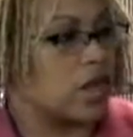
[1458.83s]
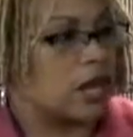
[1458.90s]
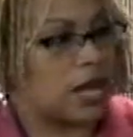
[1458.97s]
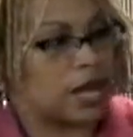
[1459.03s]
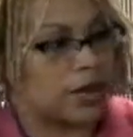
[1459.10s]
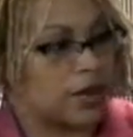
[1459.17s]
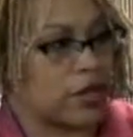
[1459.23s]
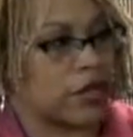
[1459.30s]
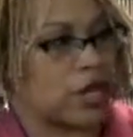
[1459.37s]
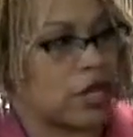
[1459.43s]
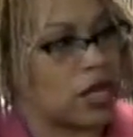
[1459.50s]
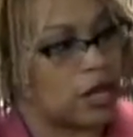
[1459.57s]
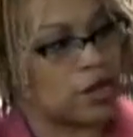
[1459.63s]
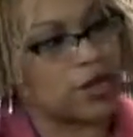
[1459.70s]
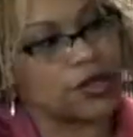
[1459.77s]
a
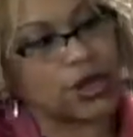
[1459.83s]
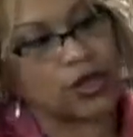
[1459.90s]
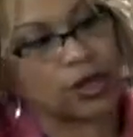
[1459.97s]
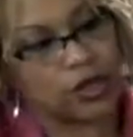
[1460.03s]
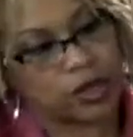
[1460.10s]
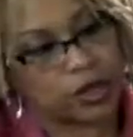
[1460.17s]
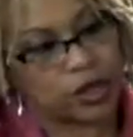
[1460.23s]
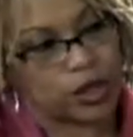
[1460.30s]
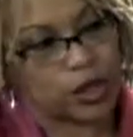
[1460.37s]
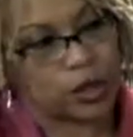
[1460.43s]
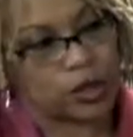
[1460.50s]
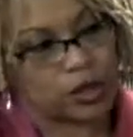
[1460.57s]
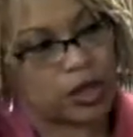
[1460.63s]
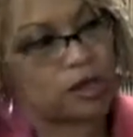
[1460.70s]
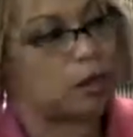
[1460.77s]
lot of the things that you're
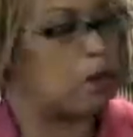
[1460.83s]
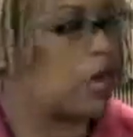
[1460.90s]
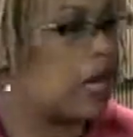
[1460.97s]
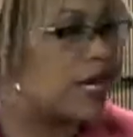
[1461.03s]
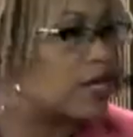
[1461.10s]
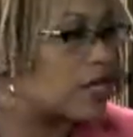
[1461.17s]
doing still applies to